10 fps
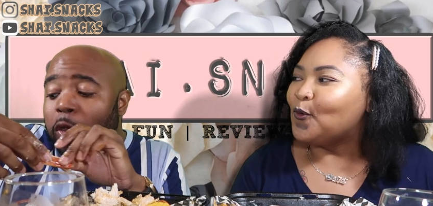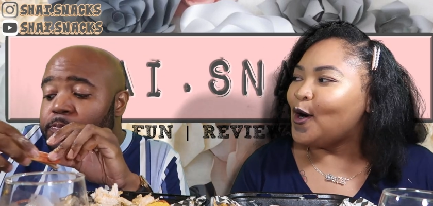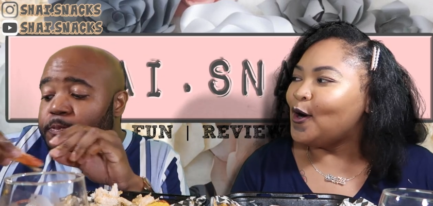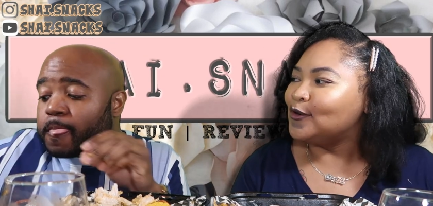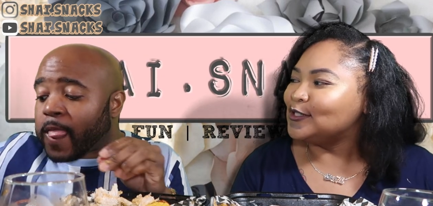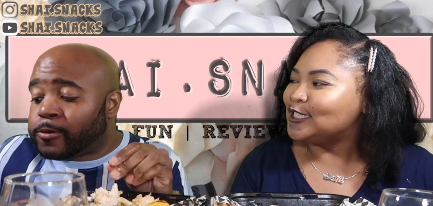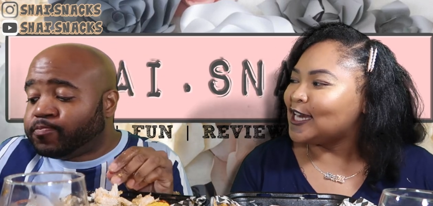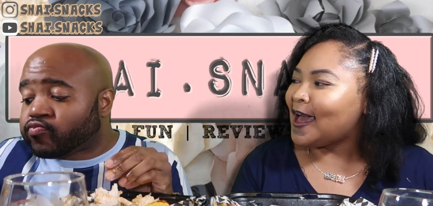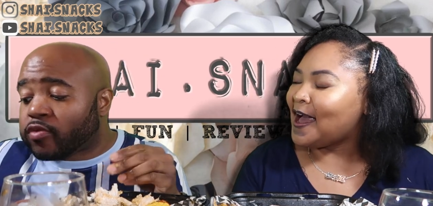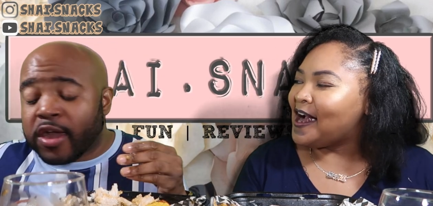Speaker 1: Woo,
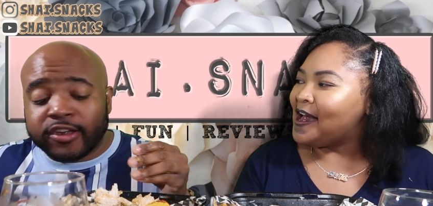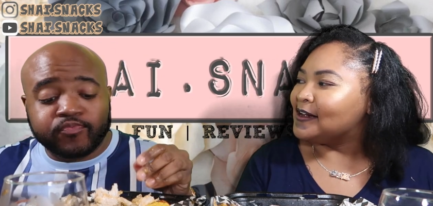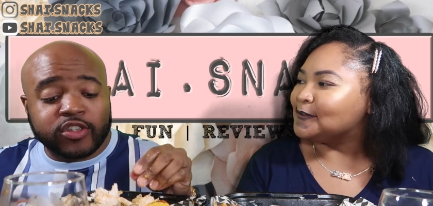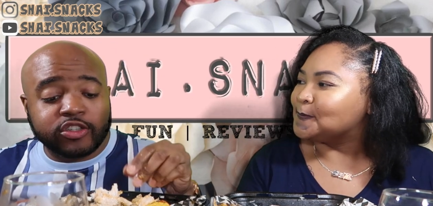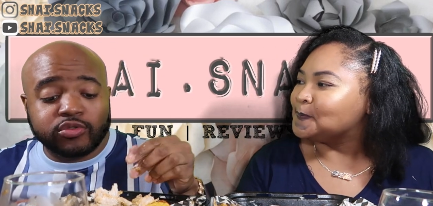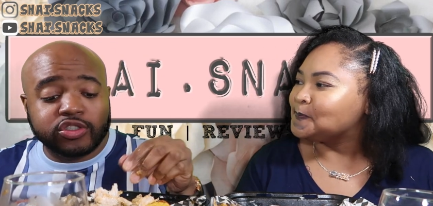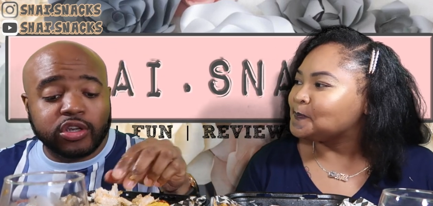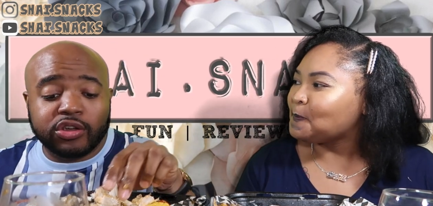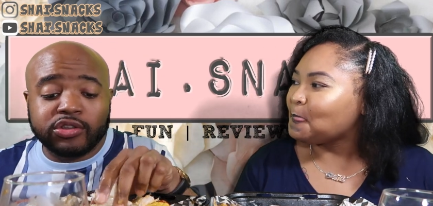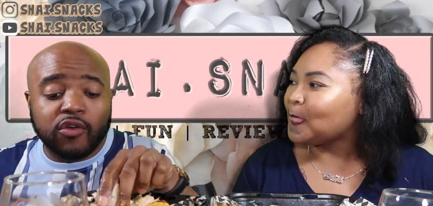child. That, that's
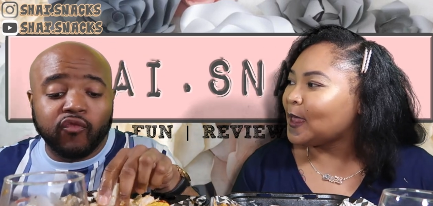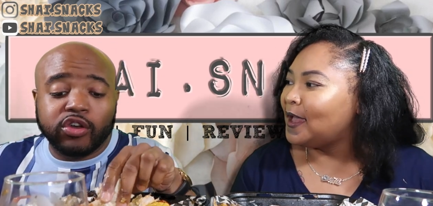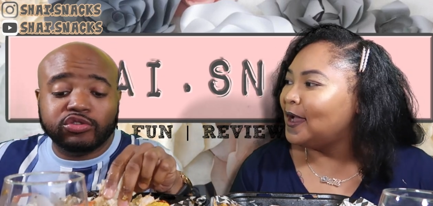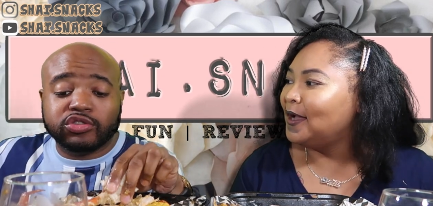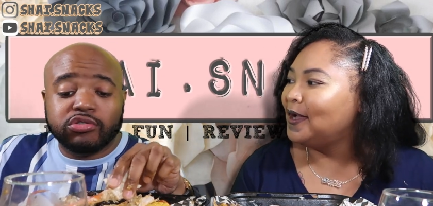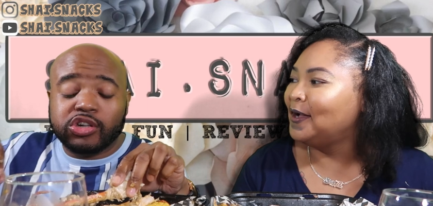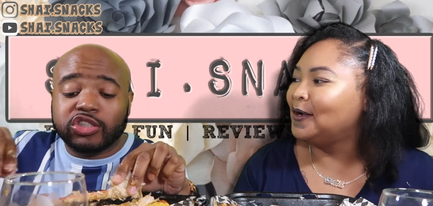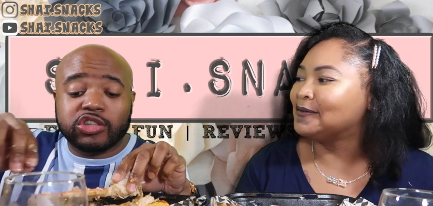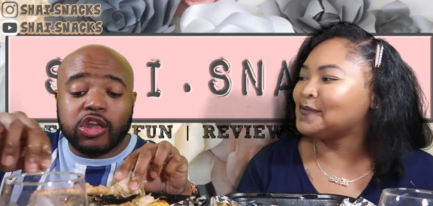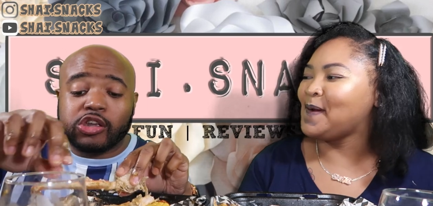what y'all young folks
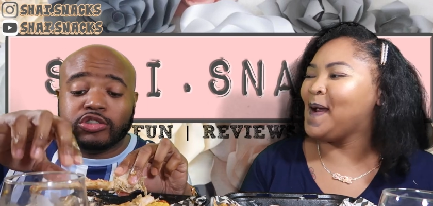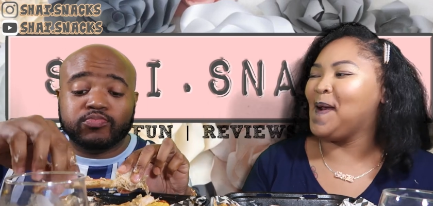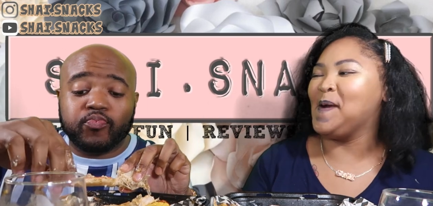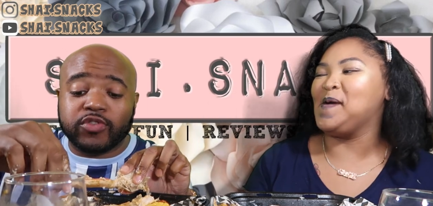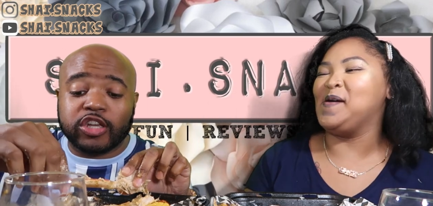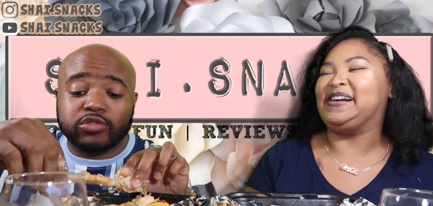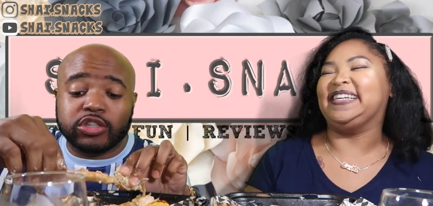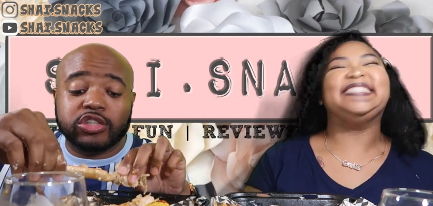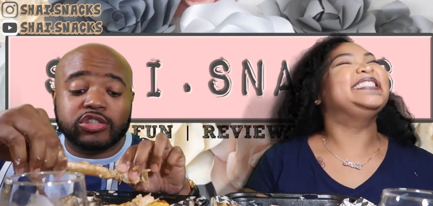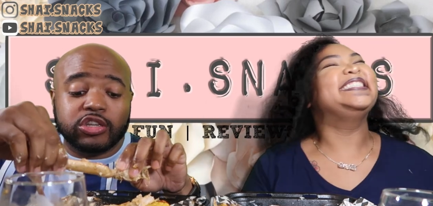do these days. that's
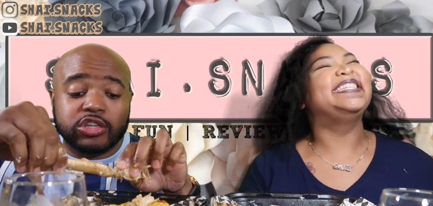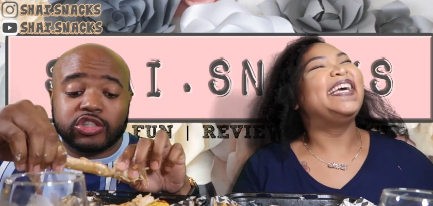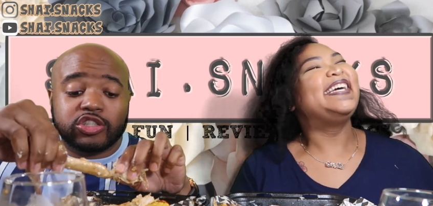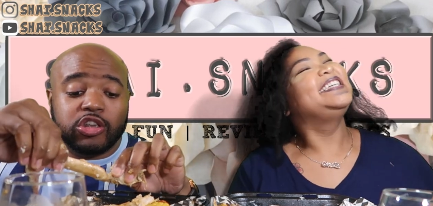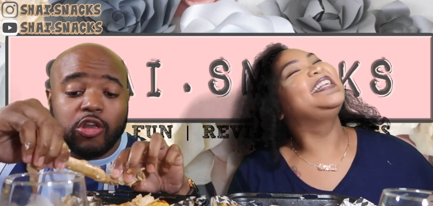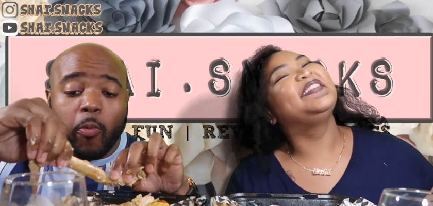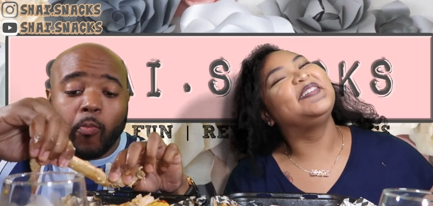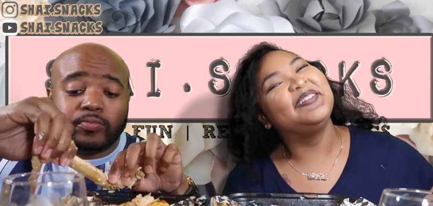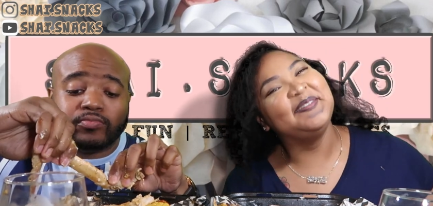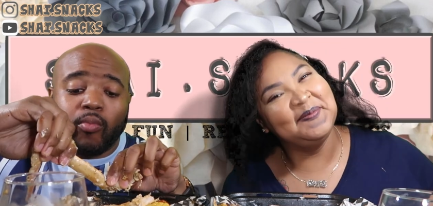what these kids see.
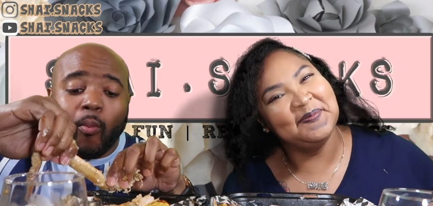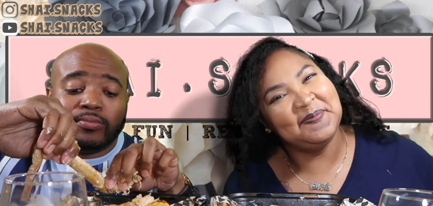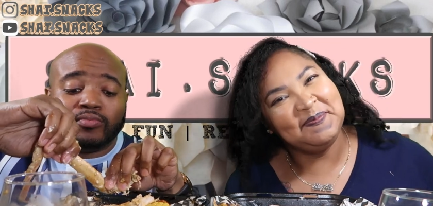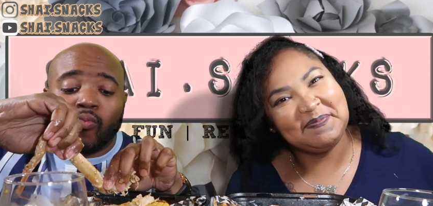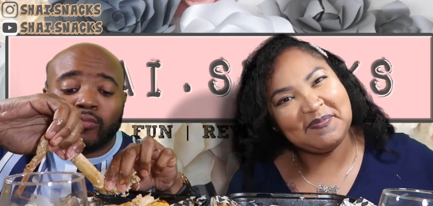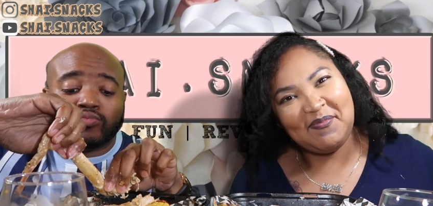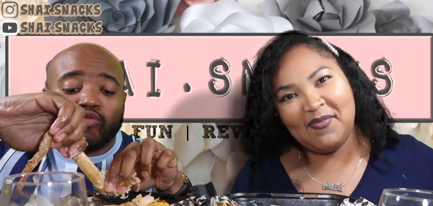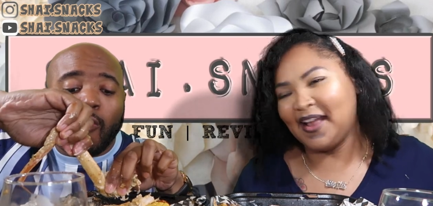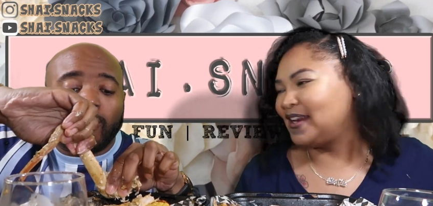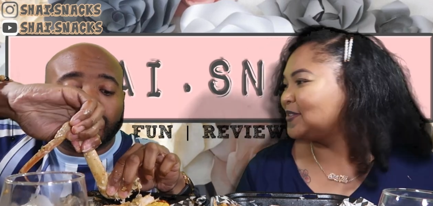
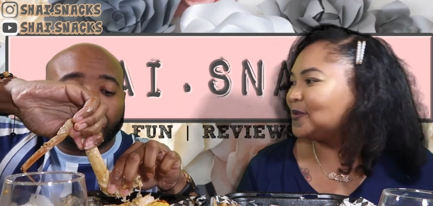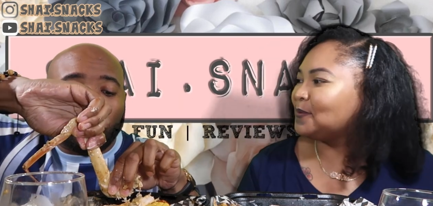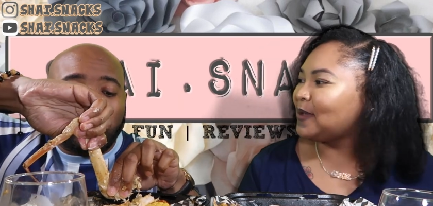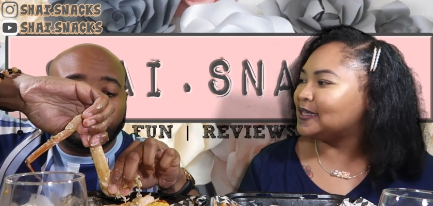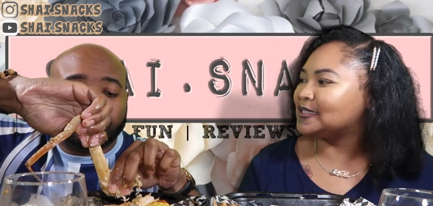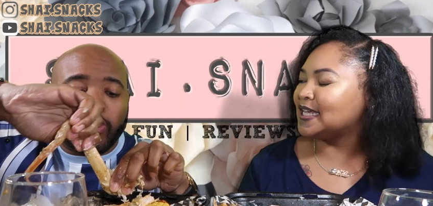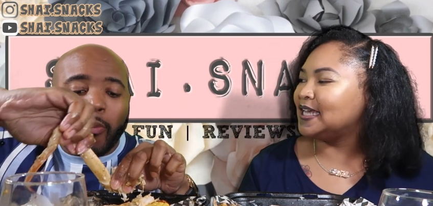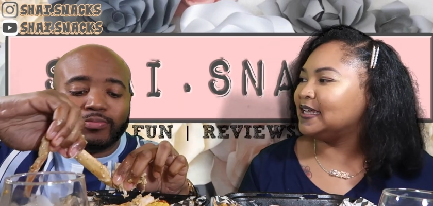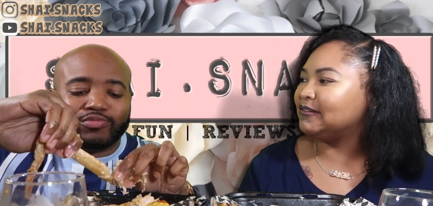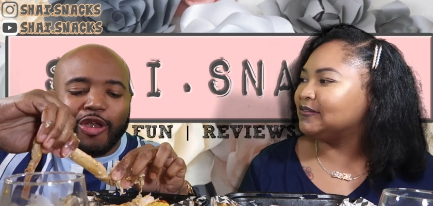
Speaker 2: That's what I'm
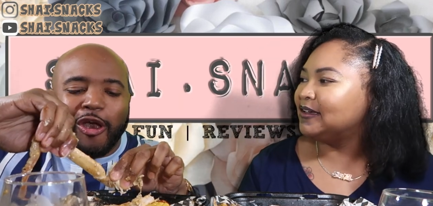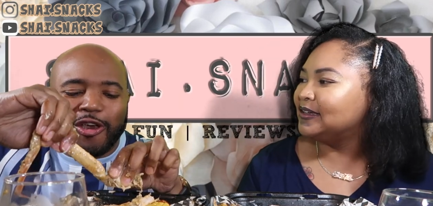18,